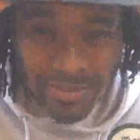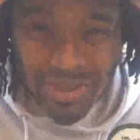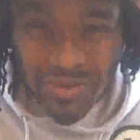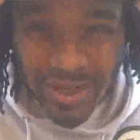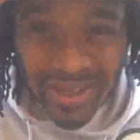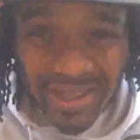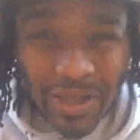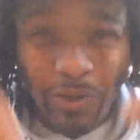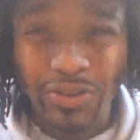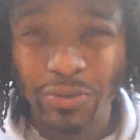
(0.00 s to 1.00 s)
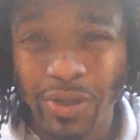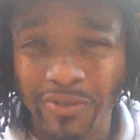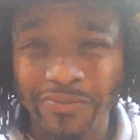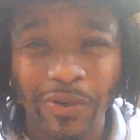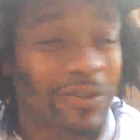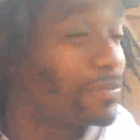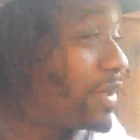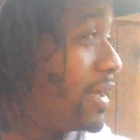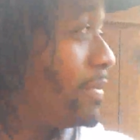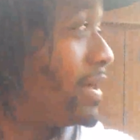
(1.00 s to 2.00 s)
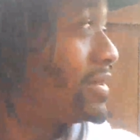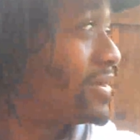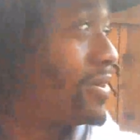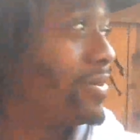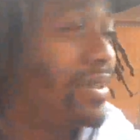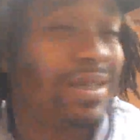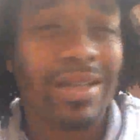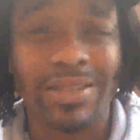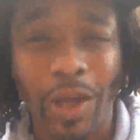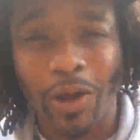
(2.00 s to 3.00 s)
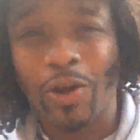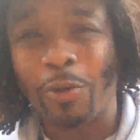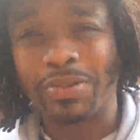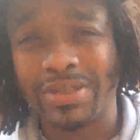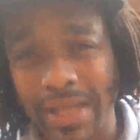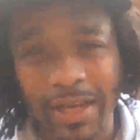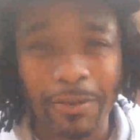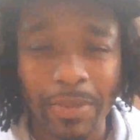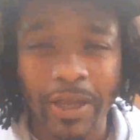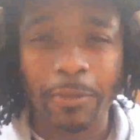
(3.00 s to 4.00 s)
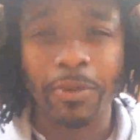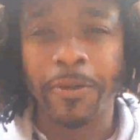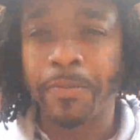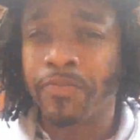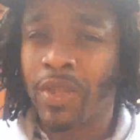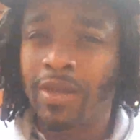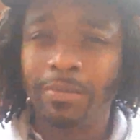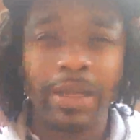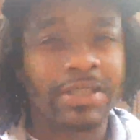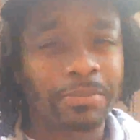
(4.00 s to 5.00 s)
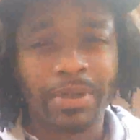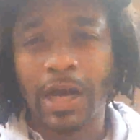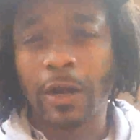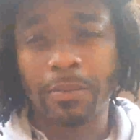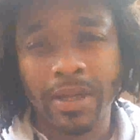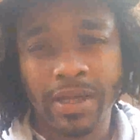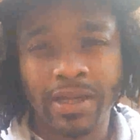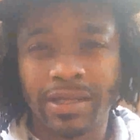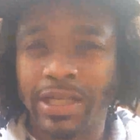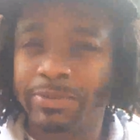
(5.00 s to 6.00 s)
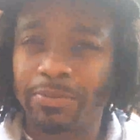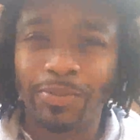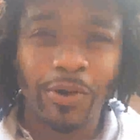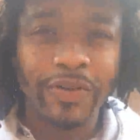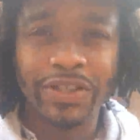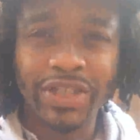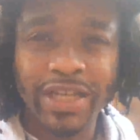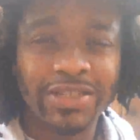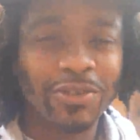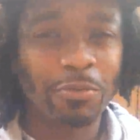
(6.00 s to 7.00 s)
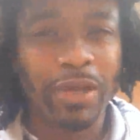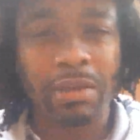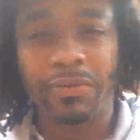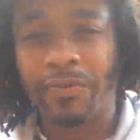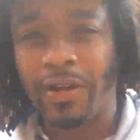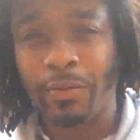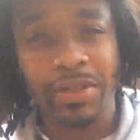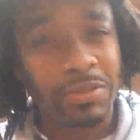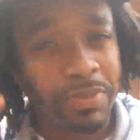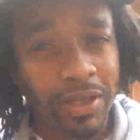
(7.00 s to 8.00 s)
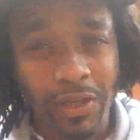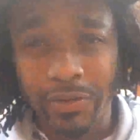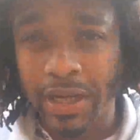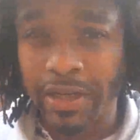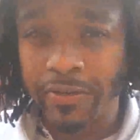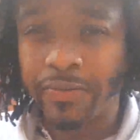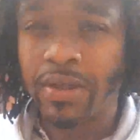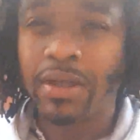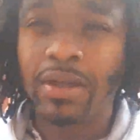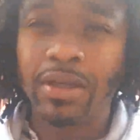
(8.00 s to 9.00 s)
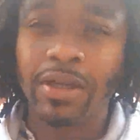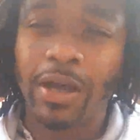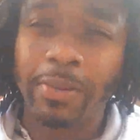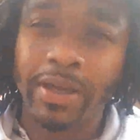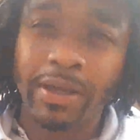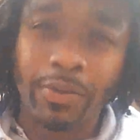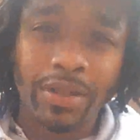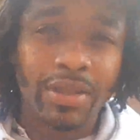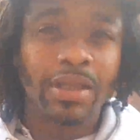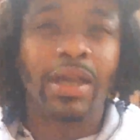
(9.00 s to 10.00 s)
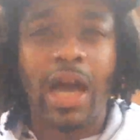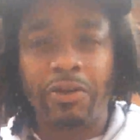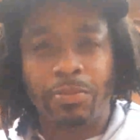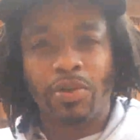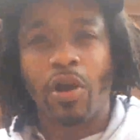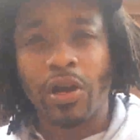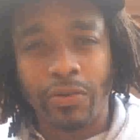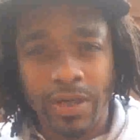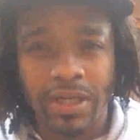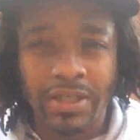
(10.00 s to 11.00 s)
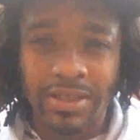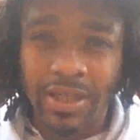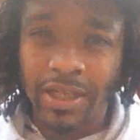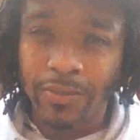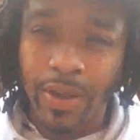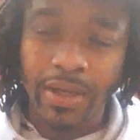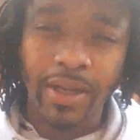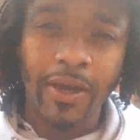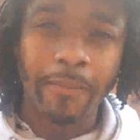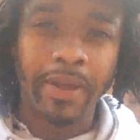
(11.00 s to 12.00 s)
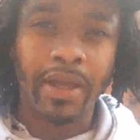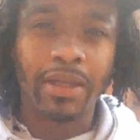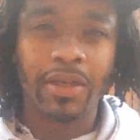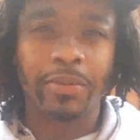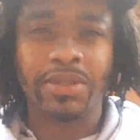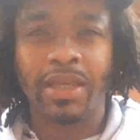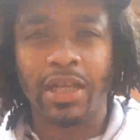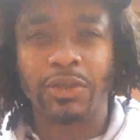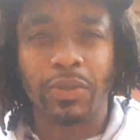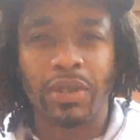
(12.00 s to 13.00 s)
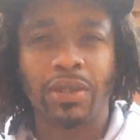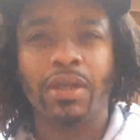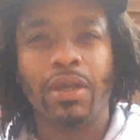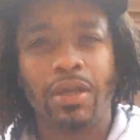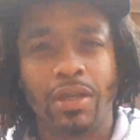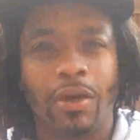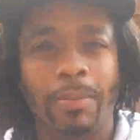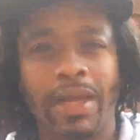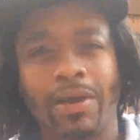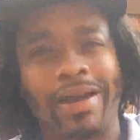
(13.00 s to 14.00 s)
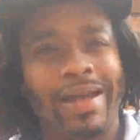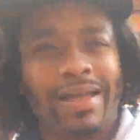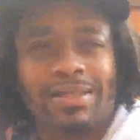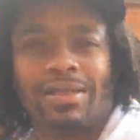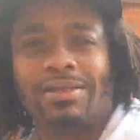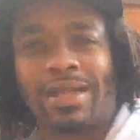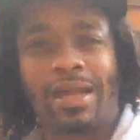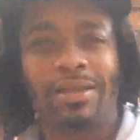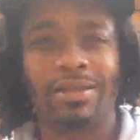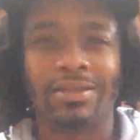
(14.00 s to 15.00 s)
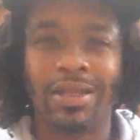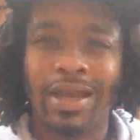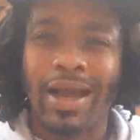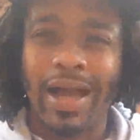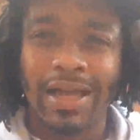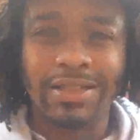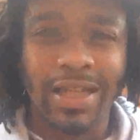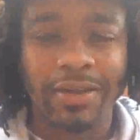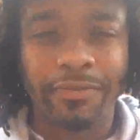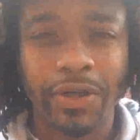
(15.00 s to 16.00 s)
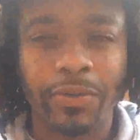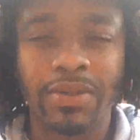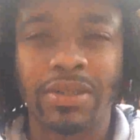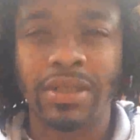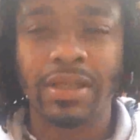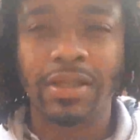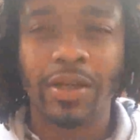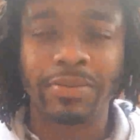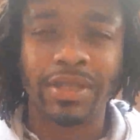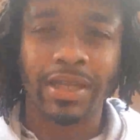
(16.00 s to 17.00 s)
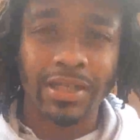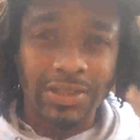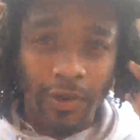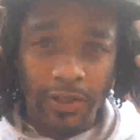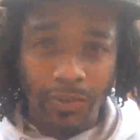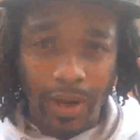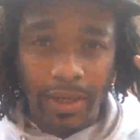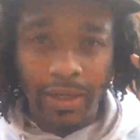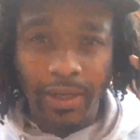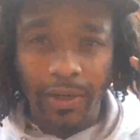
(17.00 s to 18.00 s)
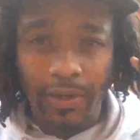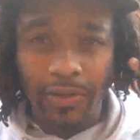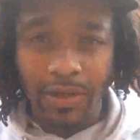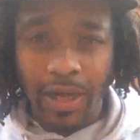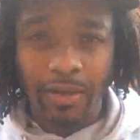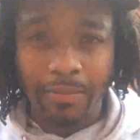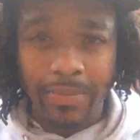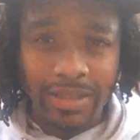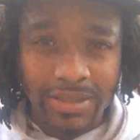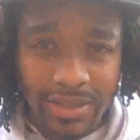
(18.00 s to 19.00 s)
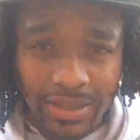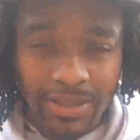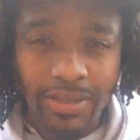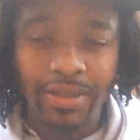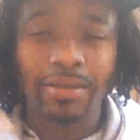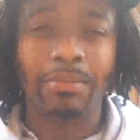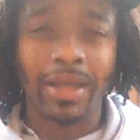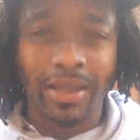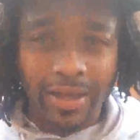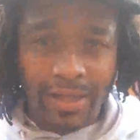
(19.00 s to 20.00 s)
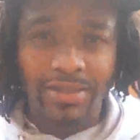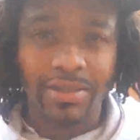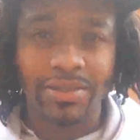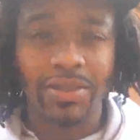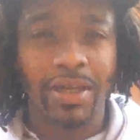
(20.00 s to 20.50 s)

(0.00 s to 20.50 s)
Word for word: I'm just trying to get cozy with it first, man. Make sure it's all copacetic, man, but peace and power, man. Keep supporting the J Stew Baby Fund. We're just being creative, you know what I mean, with how we put our ingredients together right now, man, you know what I'm saying, as we, you know, make our exodus out of this hijack frequency, you know what I'm saying? It starts right here. You got to mentally make an exodus.